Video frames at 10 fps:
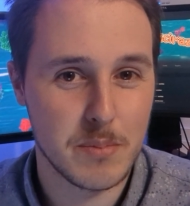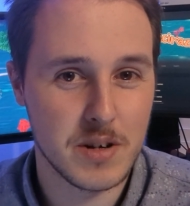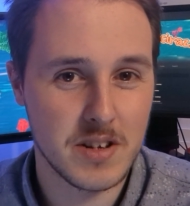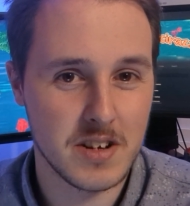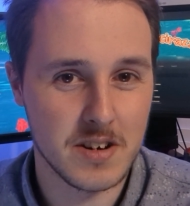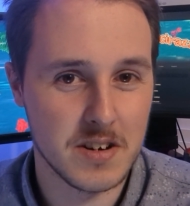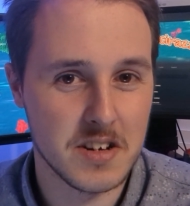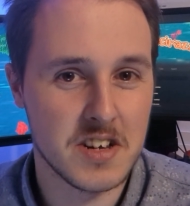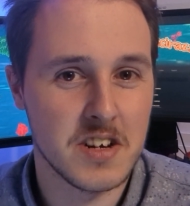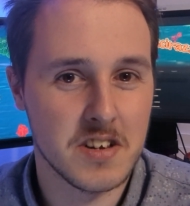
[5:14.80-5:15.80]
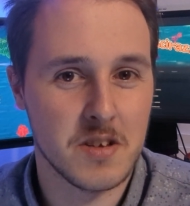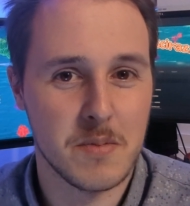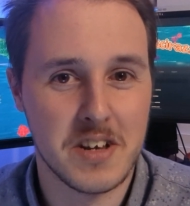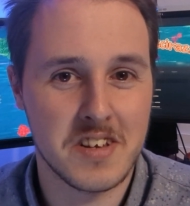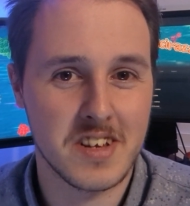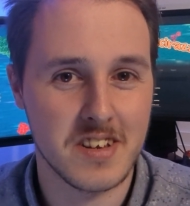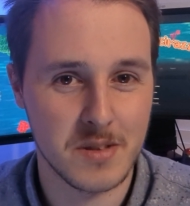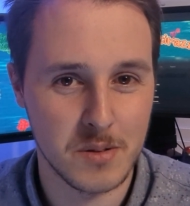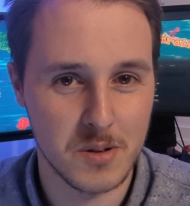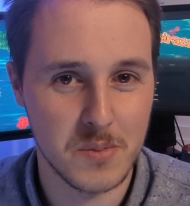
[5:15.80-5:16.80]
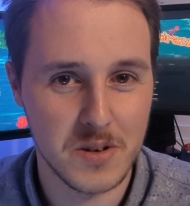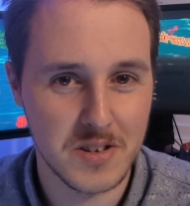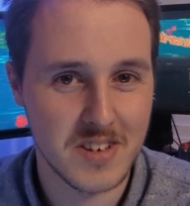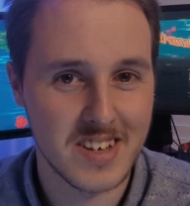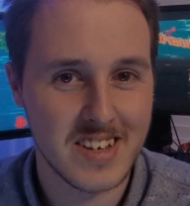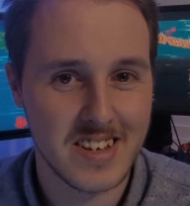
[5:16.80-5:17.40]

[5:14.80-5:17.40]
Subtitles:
but you know, it's not as amazing as I thought it was.